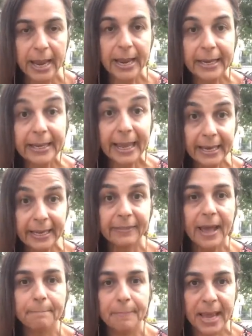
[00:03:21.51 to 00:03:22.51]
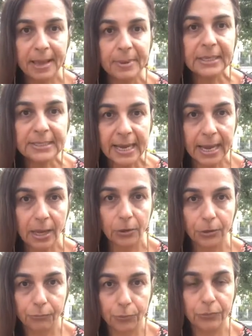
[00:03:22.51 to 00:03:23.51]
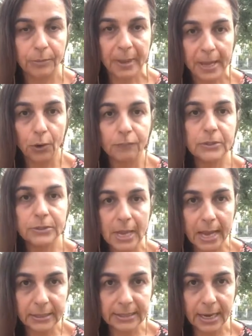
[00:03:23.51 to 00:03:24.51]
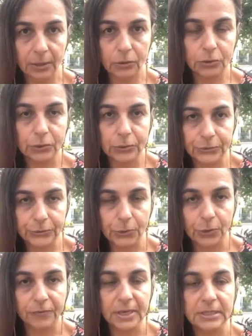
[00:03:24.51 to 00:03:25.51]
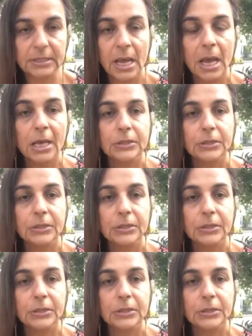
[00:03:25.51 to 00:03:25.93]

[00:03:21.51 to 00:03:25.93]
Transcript: in getting that baby down through the pelvis and down onto the cervix.